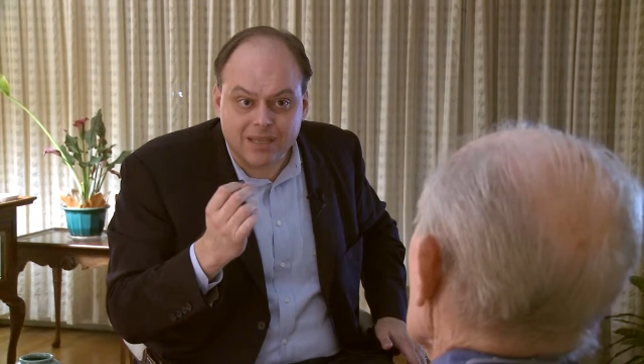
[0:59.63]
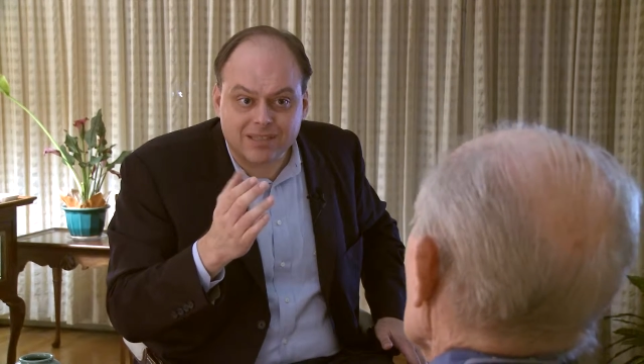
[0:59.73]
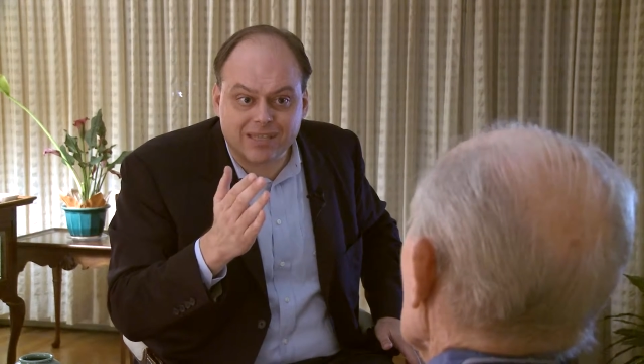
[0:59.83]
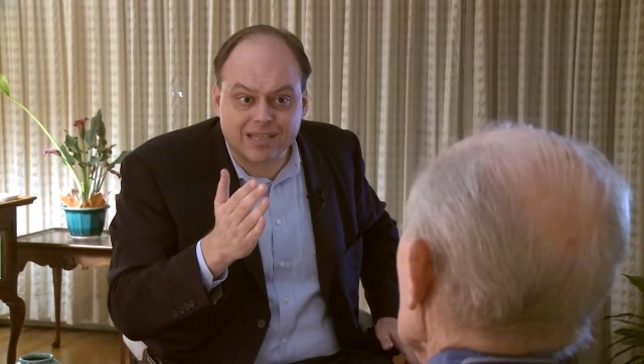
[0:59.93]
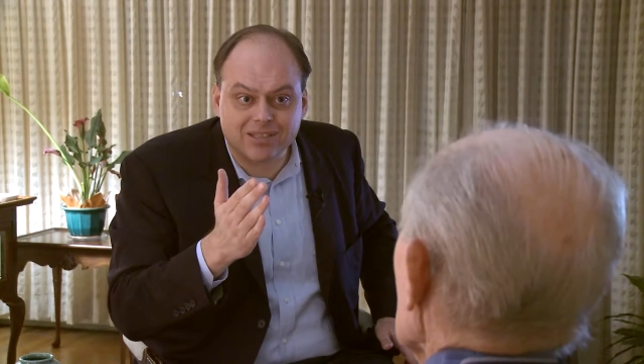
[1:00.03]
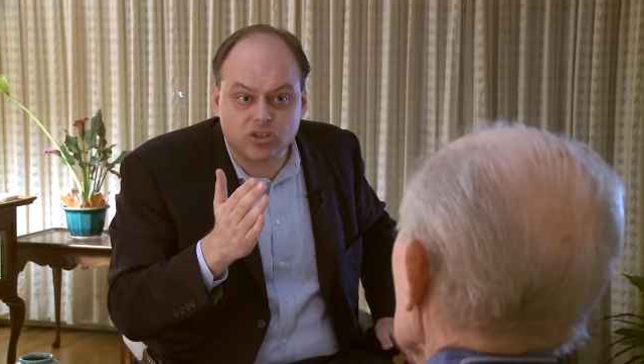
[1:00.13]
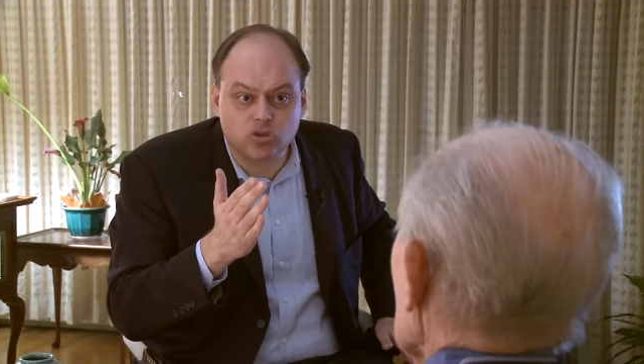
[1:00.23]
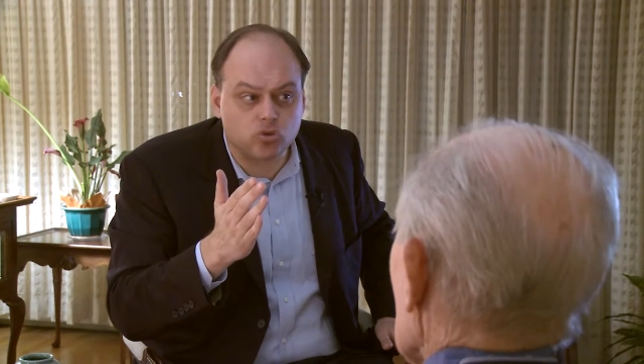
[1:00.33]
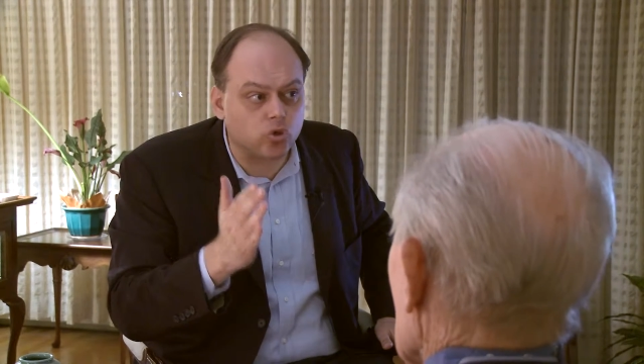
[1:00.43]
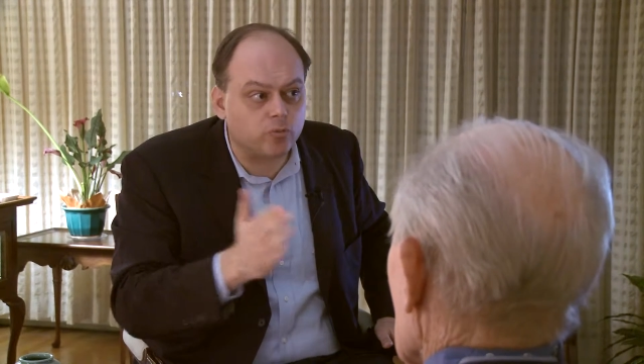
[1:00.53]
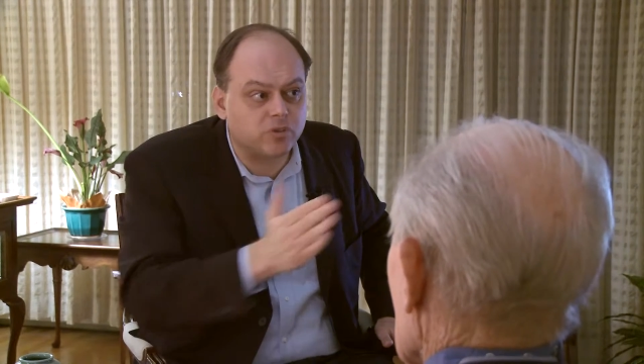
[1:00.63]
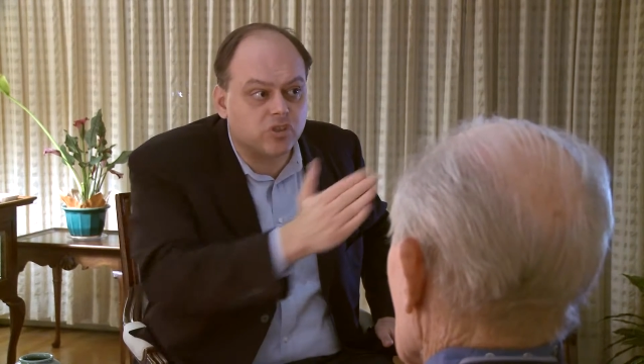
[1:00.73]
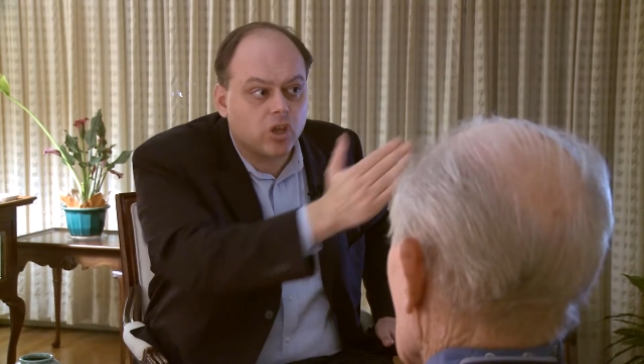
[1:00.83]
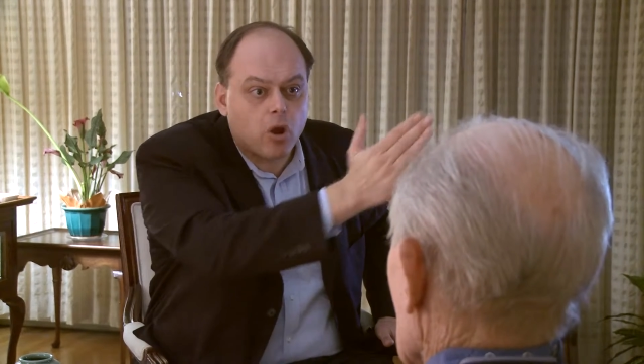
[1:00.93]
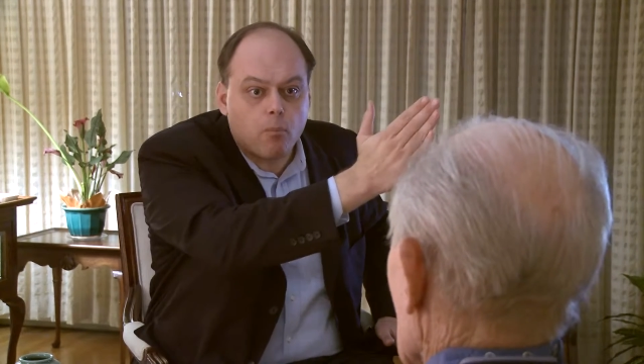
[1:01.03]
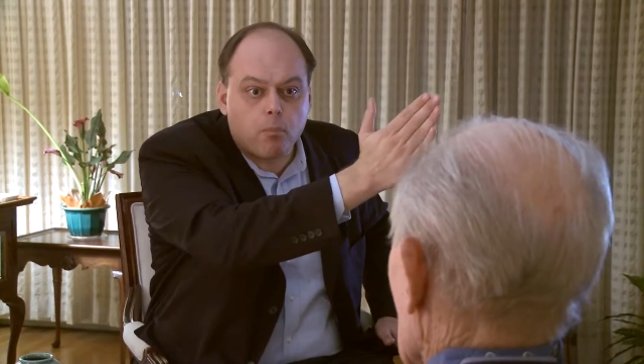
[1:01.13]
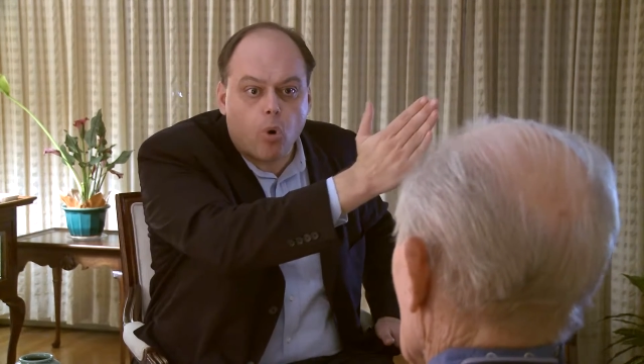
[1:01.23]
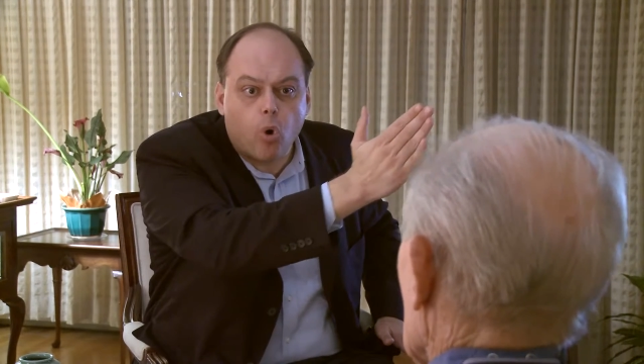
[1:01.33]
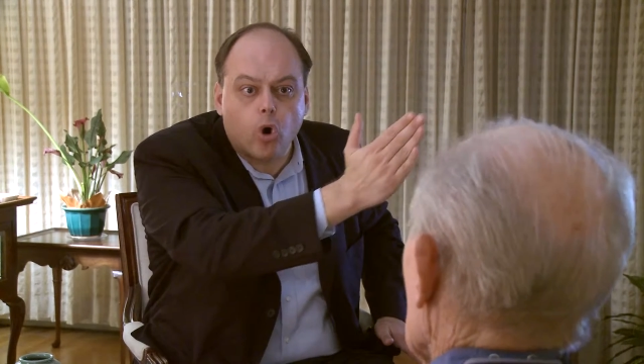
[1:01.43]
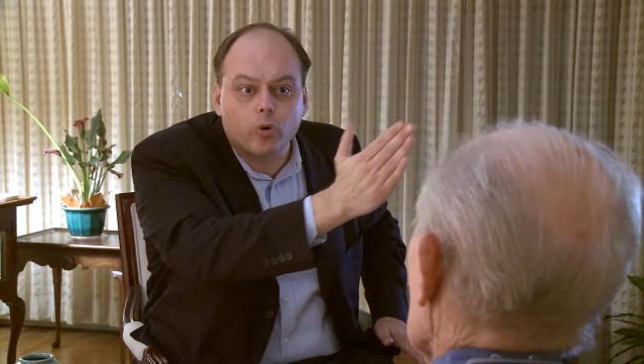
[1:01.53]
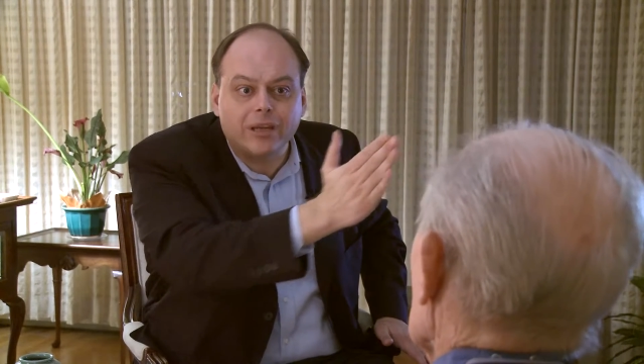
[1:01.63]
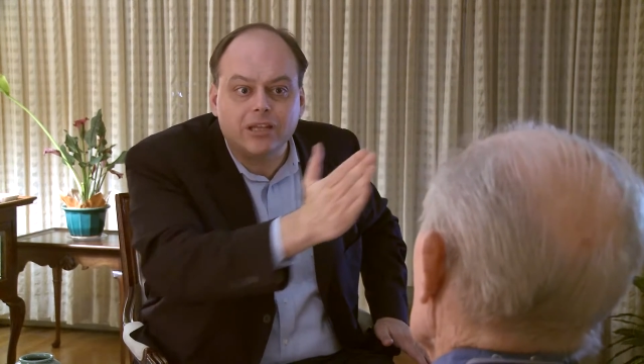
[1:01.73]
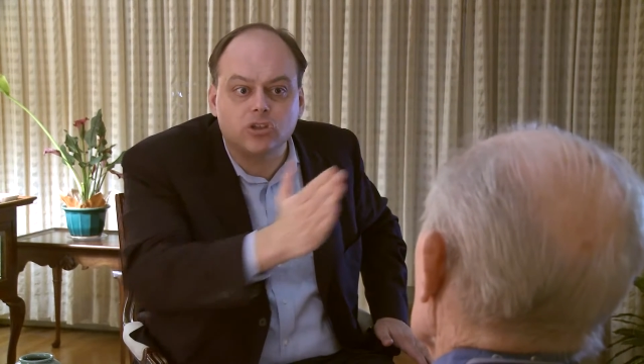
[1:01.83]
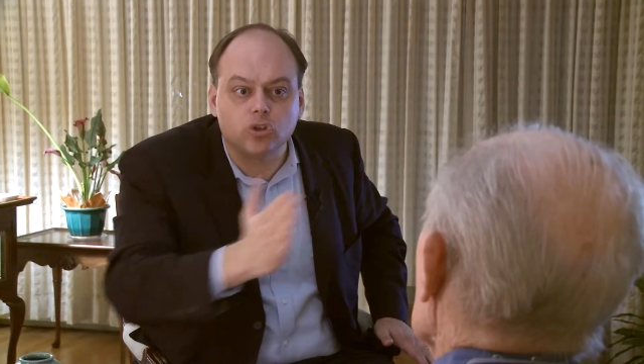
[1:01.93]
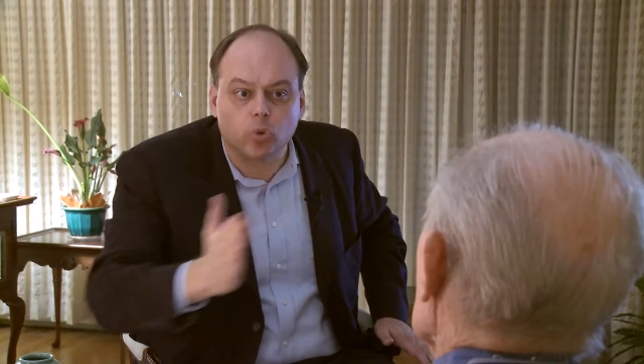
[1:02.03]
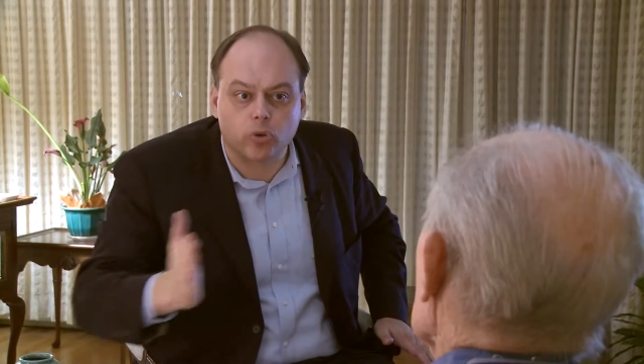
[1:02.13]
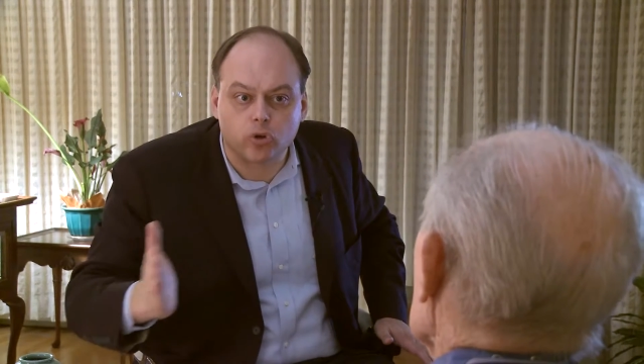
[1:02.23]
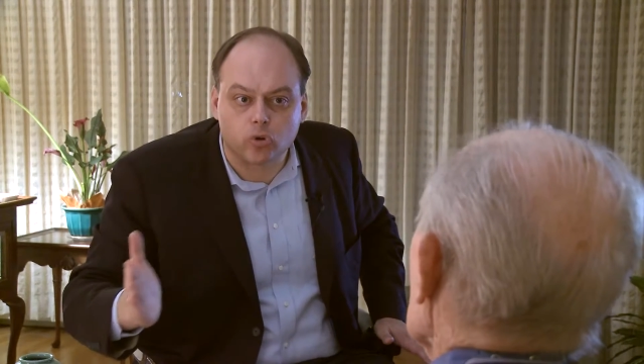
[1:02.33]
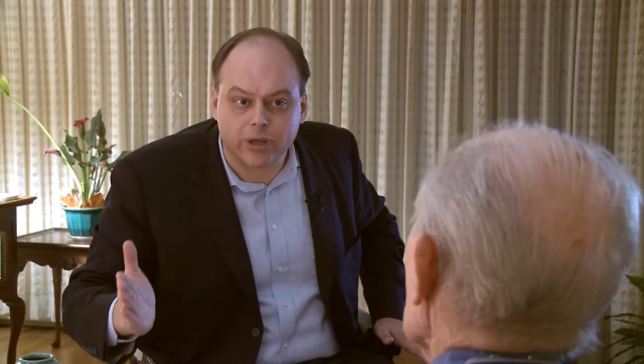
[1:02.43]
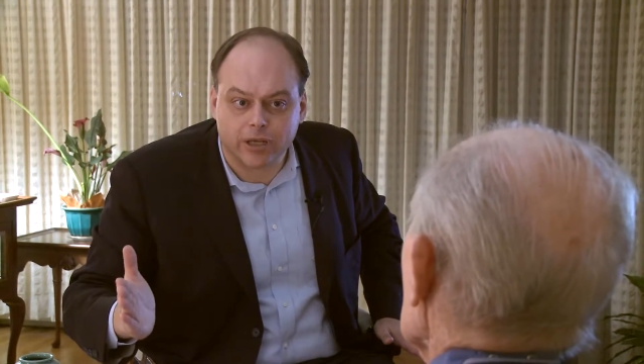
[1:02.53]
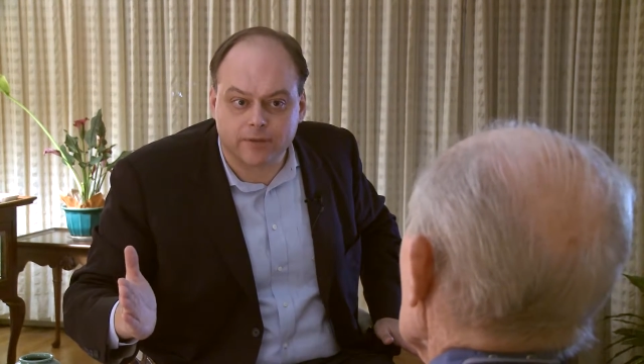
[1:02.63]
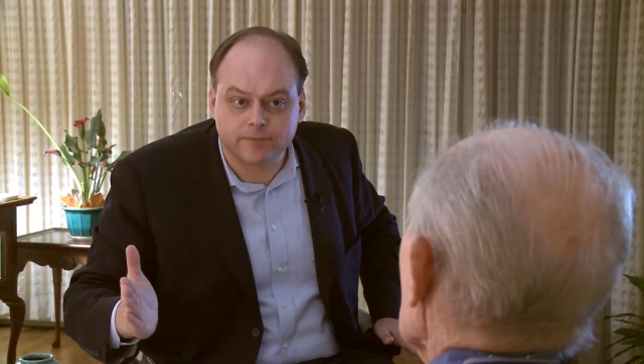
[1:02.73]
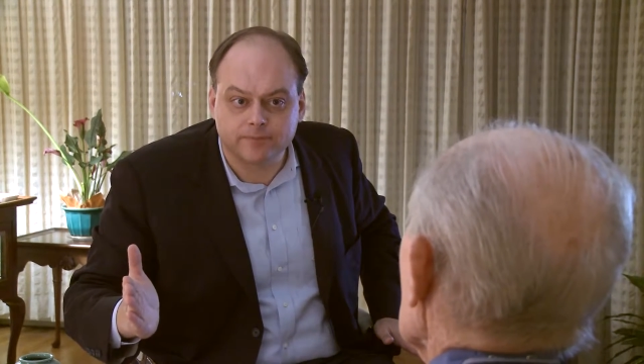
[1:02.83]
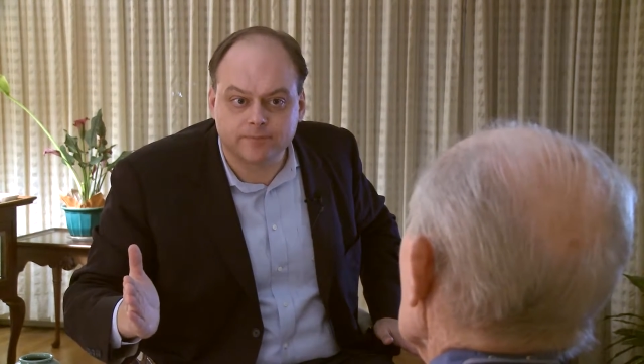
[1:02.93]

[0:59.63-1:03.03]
sends its troops pouring into North Korea.